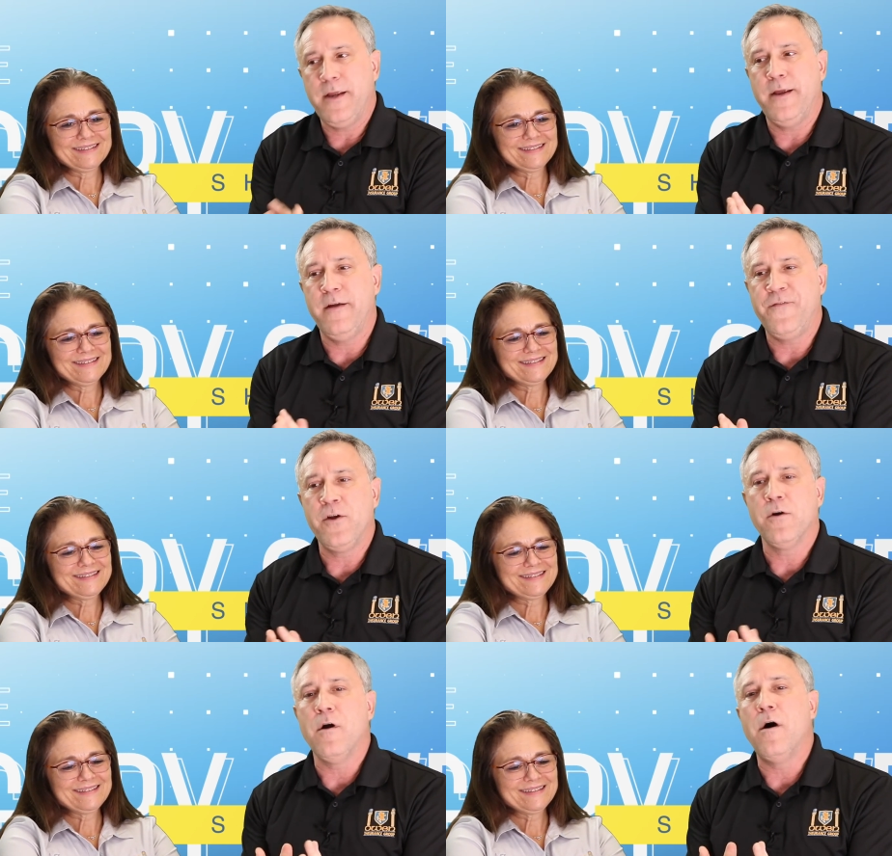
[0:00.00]
Speaker 1: If
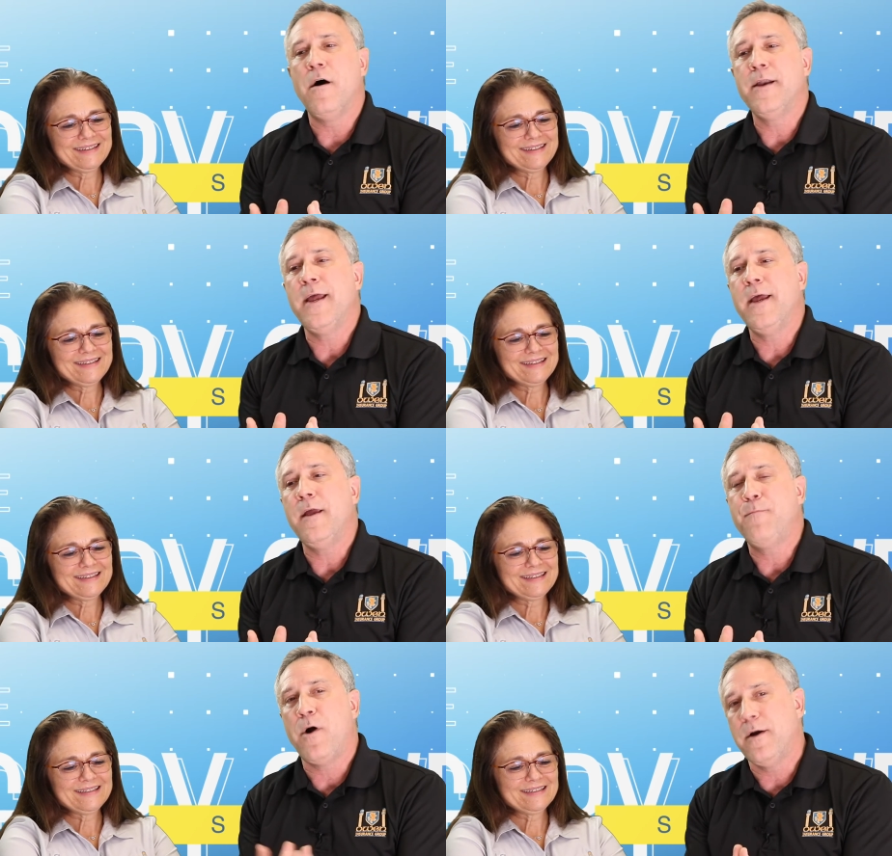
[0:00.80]
you're on
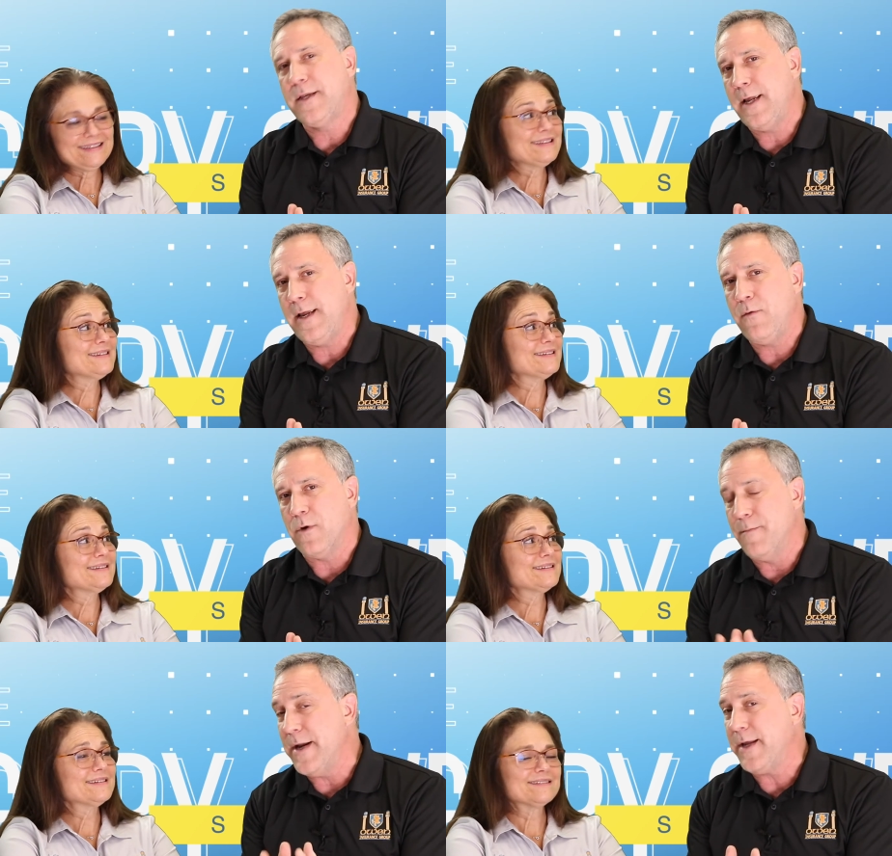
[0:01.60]
a Part D
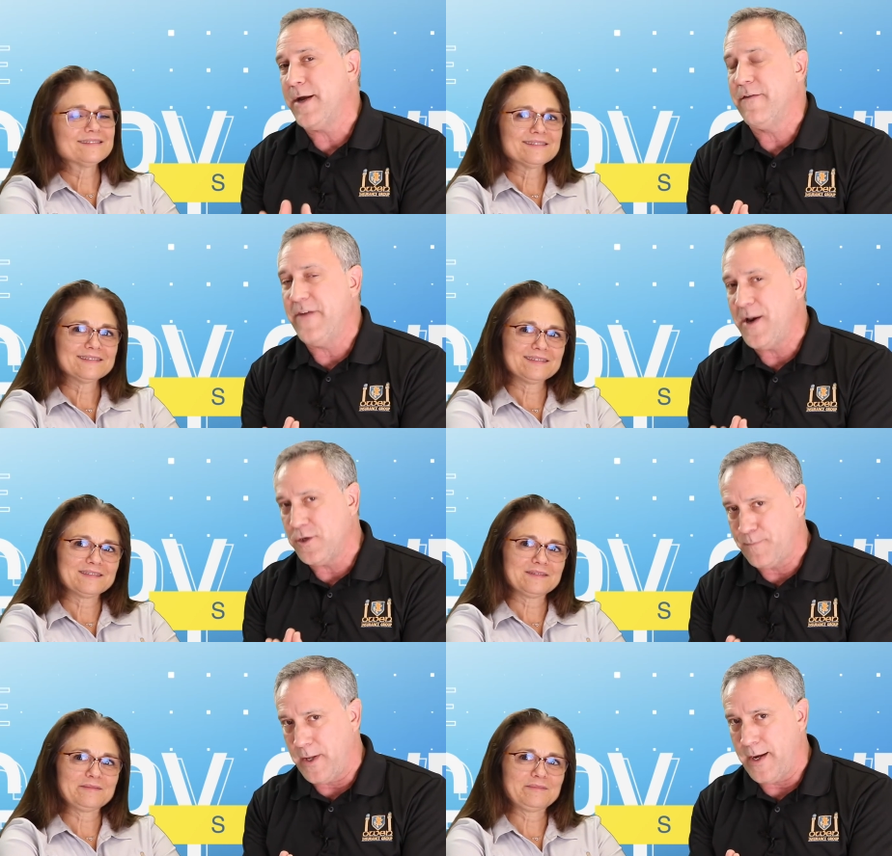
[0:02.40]
or a Medicare
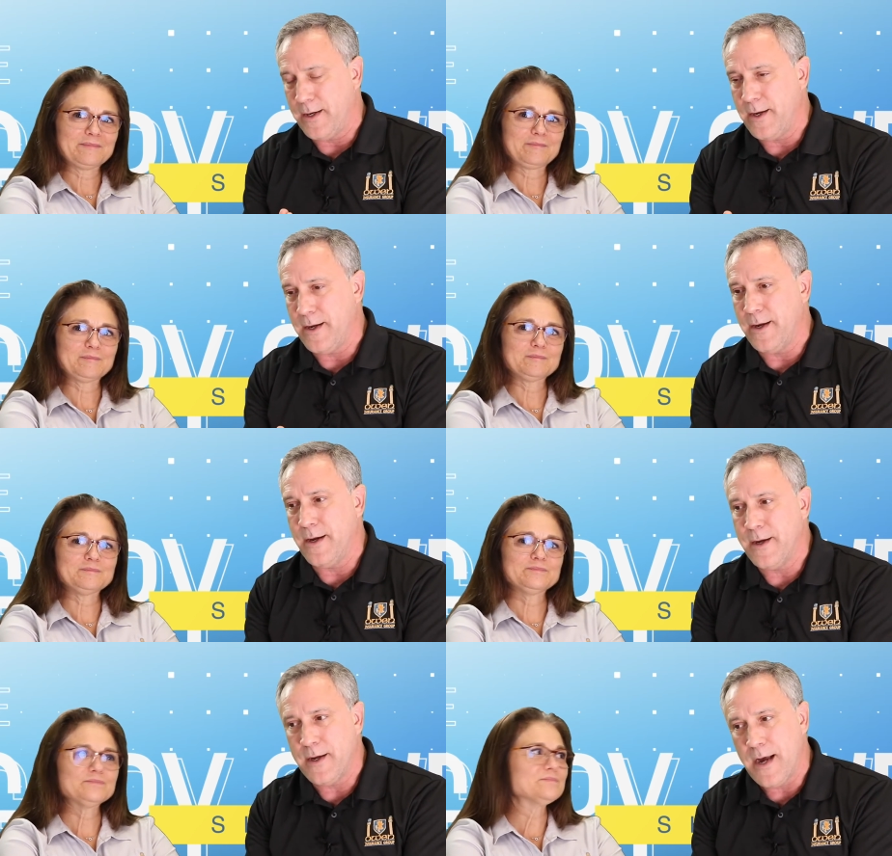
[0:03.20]
Advantage plan,
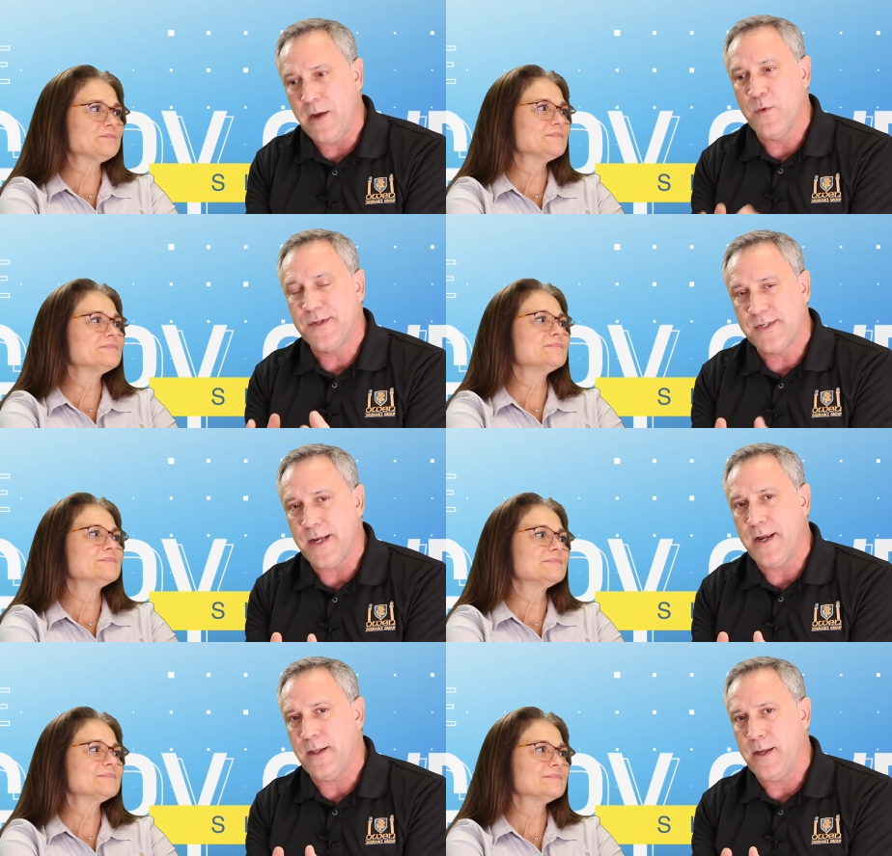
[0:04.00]
I would
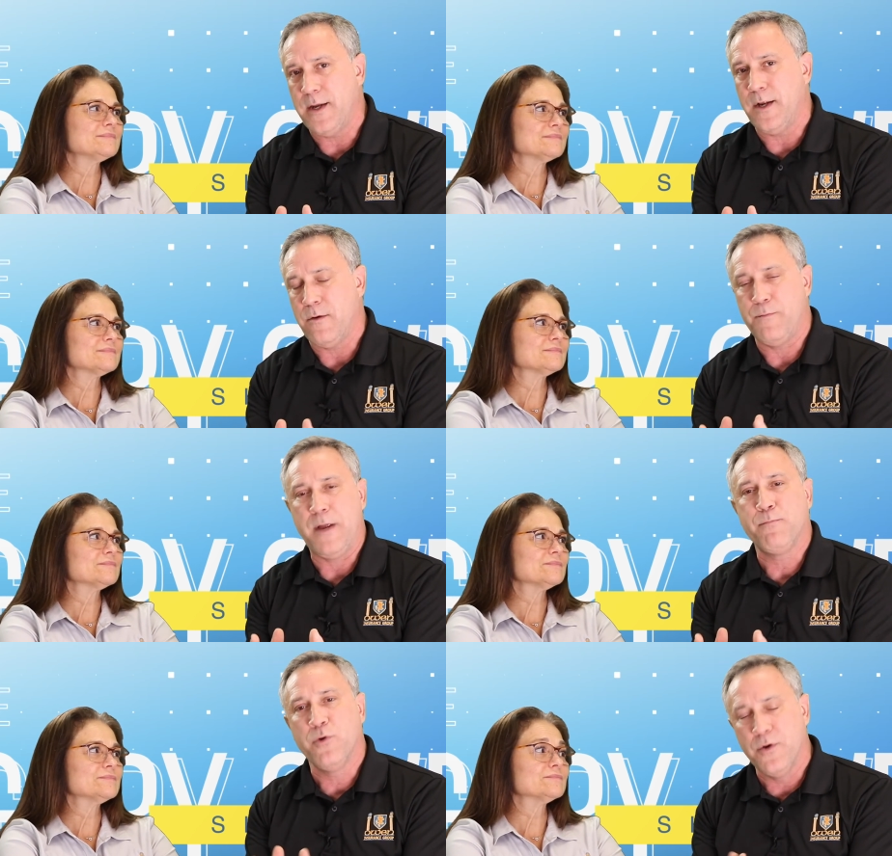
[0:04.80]
say that it would
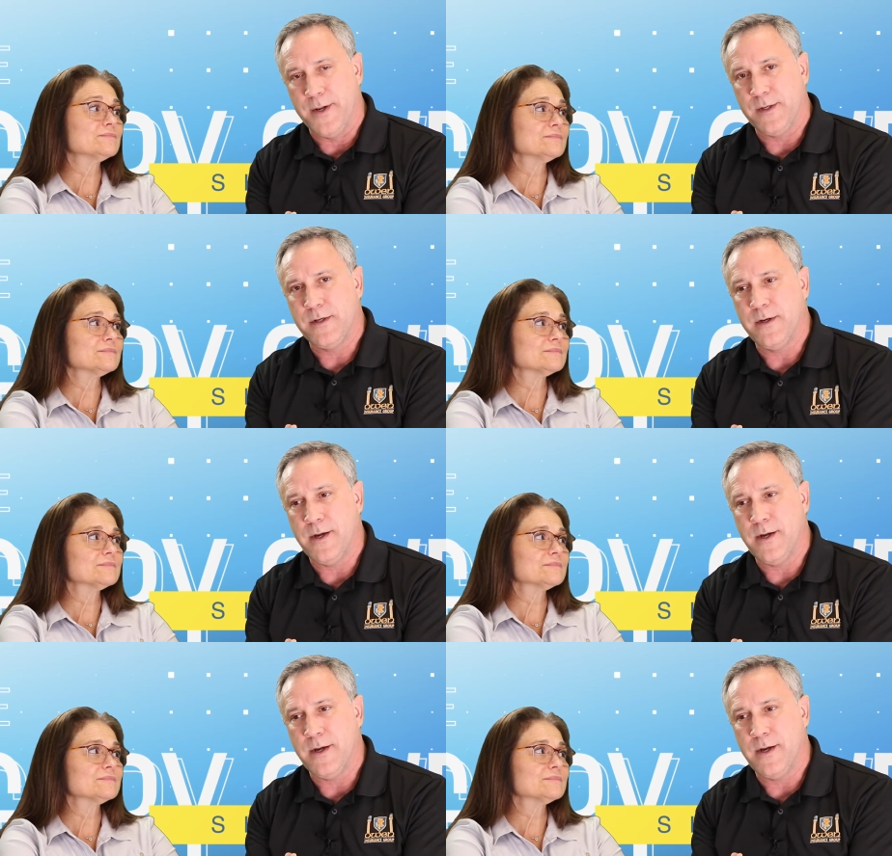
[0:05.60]
be prudent